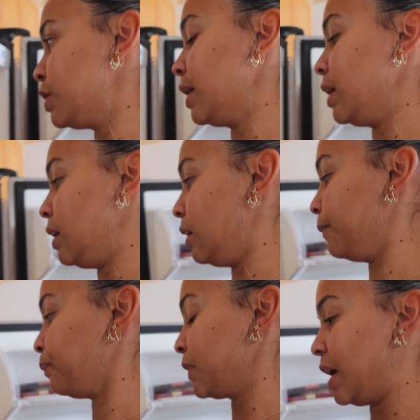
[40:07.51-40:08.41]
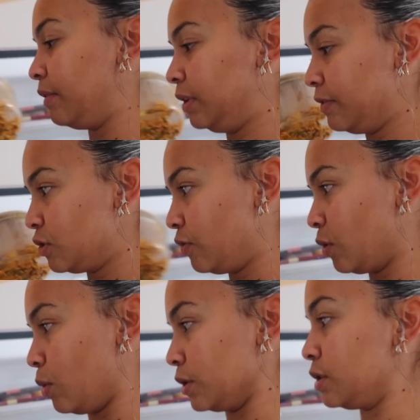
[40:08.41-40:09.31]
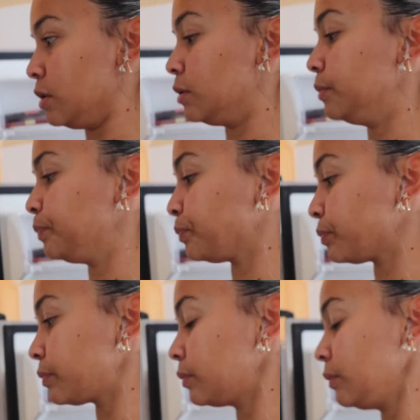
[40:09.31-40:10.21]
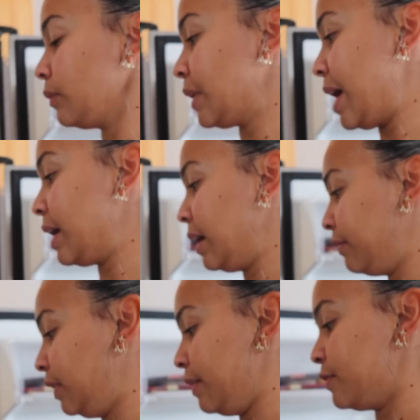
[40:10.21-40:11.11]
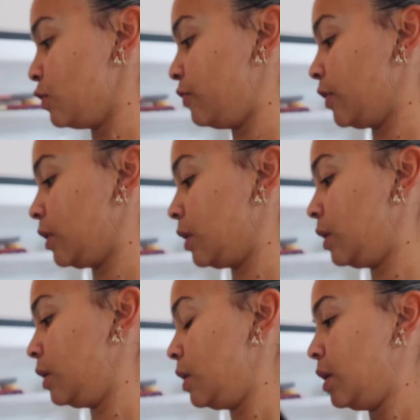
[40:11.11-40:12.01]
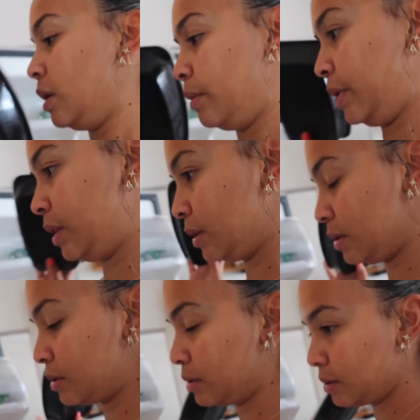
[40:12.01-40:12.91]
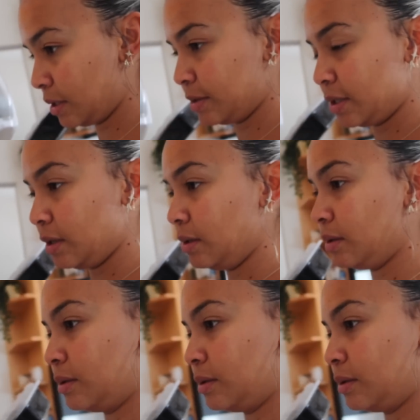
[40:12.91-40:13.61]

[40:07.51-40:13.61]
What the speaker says: should I eat? I have leftover orzo and I have leftover, I'm gonna eat this. Sounds good.